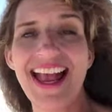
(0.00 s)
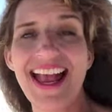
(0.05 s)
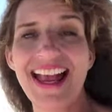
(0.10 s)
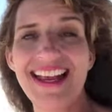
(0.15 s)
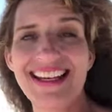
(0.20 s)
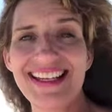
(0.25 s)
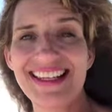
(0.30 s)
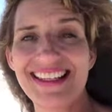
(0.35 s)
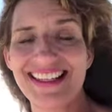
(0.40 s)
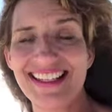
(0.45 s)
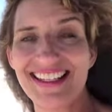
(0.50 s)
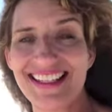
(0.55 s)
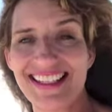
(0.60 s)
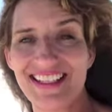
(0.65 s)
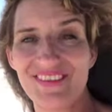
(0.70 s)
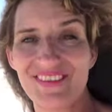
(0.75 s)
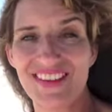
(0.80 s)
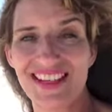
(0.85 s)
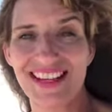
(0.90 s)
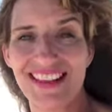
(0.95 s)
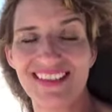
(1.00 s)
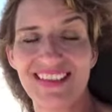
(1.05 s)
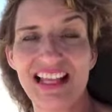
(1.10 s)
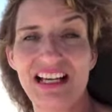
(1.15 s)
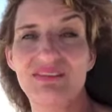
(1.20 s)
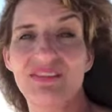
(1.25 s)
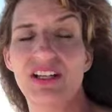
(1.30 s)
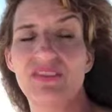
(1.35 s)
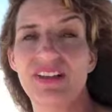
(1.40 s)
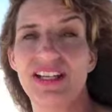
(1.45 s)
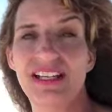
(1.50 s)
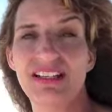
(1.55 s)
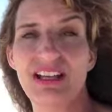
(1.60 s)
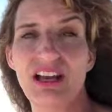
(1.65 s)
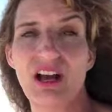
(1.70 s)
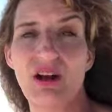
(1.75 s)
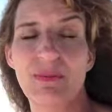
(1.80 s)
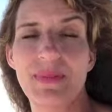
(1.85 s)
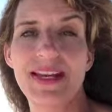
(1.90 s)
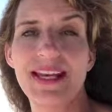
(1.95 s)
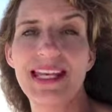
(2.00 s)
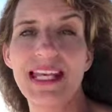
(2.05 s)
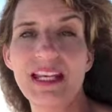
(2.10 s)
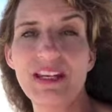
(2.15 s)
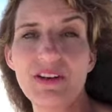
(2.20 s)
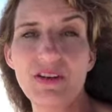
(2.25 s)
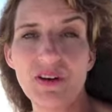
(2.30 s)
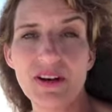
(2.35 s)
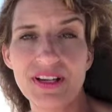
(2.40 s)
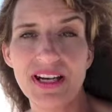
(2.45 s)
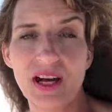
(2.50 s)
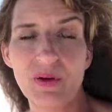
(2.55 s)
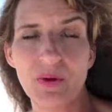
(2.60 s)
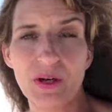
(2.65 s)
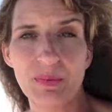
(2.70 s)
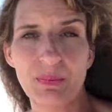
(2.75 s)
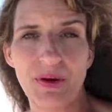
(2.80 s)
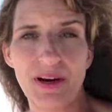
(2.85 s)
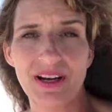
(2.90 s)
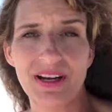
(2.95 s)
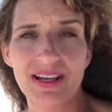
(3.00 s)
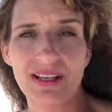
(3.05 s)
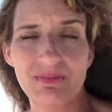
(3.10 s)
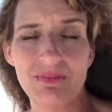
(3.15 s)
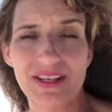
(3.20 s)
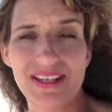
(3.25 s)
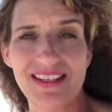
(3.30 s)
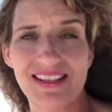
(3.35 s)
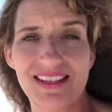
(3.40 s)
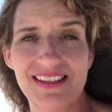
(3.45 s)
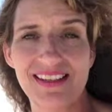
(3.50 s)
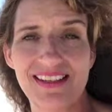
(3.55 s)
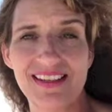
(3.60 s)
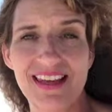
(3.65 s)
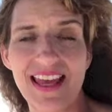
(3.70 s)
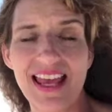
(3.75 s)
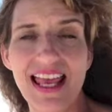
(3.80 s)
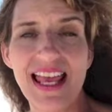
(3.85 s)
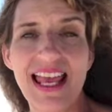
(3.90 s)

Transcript: any significant level of income in your network marketing business,